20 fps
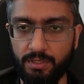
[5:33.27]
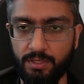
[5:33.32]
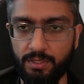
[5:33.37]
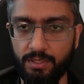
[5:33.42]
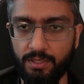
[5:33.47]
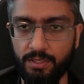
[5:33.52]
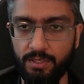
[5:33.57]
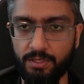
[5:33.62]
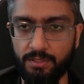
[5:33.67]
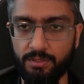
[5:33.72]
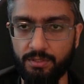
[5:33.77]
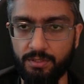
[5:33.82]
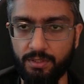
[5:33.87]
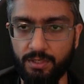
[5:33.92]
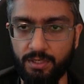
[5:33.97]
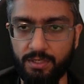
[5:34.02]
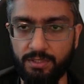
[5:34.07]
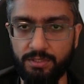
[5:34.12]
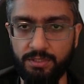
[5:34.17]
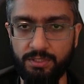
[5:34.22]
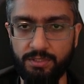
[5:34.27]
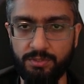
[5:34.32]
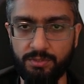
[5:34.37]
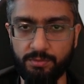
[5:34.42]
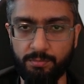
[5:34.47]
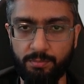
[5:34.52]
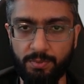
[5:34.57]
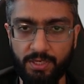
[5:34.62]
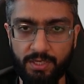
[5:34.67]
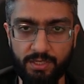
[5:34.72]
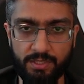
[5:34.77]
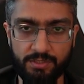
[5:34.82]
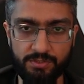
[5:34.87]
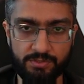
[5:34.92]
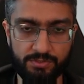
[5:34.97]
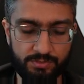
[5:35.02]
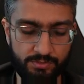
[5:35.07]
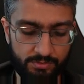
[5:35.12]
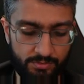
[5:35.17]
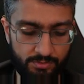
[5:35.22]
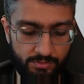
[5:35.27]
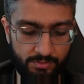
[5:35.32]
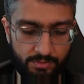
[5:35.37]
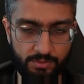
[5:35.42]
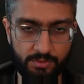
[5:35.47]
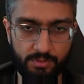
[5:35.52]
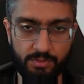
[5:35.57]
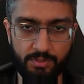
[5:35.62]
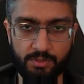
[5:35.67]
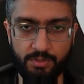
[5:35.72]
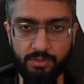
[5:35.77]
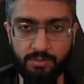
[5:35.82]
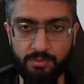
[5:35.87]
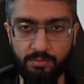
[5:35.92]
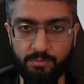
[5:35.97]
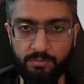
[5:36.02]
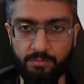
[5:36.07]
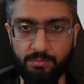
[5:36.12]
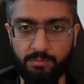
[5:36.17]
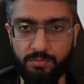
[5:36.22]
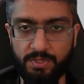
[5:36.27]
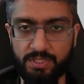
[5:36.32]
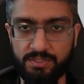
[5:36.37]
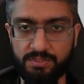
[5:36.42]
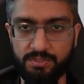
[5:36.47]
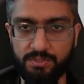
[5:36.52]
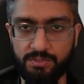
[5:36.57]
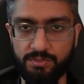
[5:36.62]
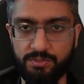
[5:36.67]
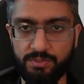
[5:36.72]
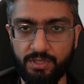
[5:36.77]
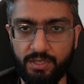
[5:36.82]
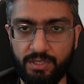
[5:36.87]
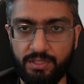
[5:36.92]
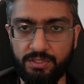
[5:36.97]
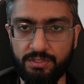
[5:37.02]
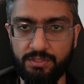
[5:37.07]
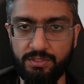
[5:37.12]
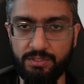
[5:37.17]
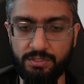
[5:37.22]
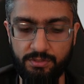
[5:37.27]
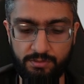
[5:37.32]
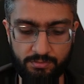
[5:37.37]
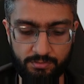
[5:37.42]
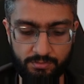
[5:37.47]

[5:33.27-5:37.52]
and I need to pass message ID,